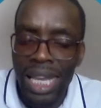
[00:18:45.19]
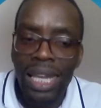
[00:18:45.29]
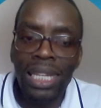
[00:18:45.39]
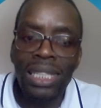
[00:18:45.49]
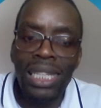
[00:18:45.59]

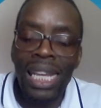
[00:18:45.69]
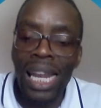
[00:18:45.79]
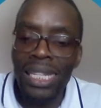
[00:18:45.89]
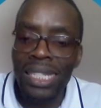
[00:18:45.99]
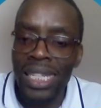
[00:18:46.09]
It
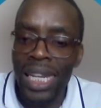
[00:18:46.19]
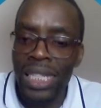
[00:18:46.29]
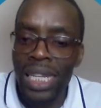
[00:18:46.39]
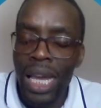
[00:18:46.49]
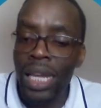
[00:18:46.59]
illustrates
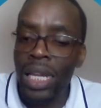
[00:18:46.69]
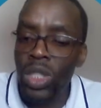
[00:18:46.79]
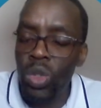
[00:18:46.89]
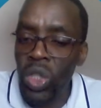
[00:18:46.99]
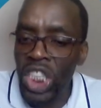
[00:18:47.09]
a
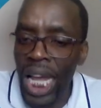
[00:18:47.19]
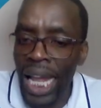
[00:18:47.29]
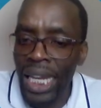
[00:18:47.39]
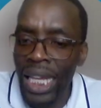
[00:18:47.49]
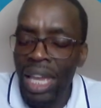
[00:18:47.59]

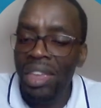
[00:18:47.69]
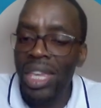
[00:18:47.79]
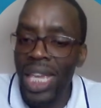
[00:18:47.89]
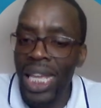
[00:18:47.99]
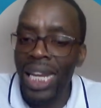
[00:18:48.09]
socially
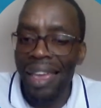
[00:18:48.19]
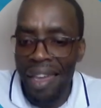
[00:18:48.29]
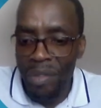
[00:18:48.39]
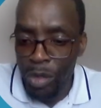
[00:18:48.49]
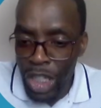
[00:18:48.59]

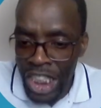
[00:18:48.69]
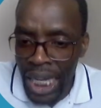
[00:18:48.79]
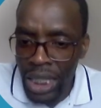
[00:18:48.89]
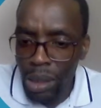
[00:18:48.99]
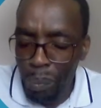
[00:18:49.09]

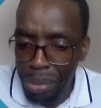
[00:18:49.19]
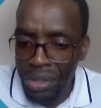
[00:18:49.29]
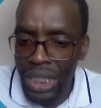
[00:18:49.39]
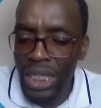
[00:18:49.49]
inefficient point.